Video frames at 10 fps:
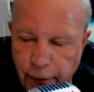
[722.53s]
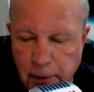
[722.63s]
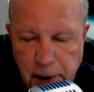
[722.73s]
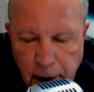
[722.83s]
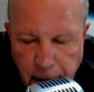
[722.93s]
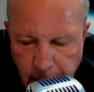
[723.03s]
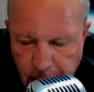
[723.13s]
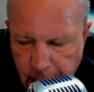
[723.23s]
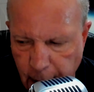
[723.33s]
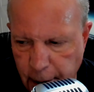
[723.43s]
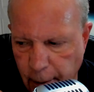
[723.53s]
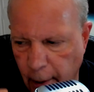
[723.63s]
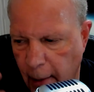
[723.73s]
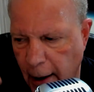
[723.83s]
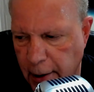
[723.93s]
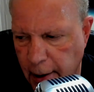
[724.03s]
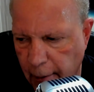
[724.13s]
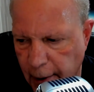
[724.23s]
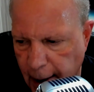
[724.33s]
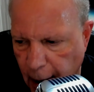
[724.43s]
that don't exist, or
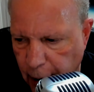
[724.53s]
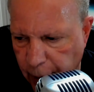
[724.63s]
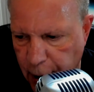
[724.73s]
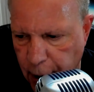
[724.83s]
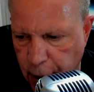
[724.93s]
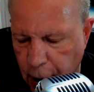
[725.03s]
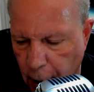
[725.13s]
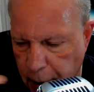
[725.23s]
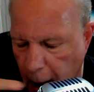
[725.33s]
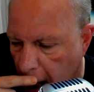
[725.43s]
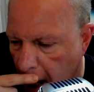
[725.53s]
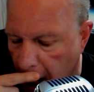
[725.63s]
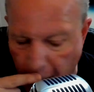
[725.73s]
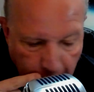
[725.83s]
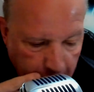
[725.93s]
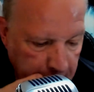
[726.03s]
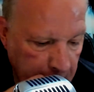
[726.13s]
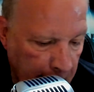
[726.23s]
imaginary television shows. And